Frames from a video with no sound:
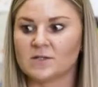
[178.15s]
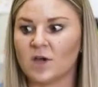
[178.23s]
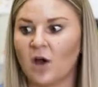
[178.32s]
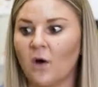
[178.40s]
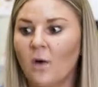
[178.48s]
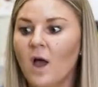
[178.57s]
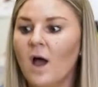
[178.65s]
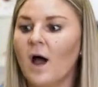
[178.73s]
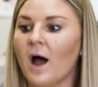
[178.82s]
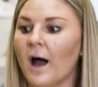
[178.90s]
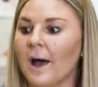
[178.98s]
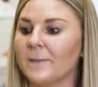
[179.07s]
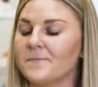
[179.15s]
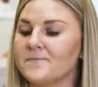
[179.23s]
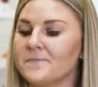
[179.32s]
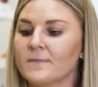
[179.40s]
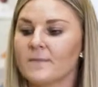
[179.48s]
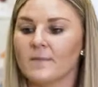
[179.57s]
So um,
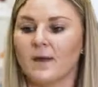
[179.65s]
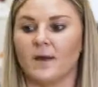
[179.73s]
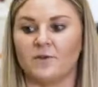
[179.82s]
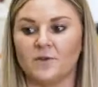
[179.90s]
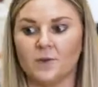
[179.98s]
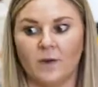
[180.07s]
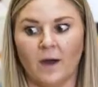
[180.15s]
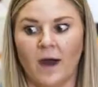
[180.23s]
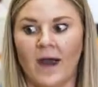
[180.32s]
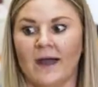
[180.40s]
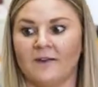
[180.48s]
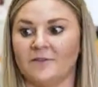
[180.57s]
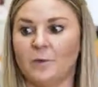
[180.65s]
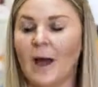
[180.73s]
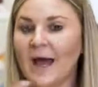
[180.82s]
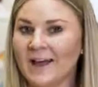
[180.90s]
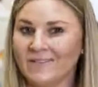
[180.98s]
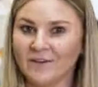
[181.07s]
if you if you
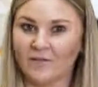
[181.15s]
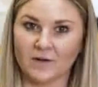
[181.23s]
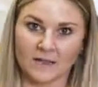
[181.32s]
have ever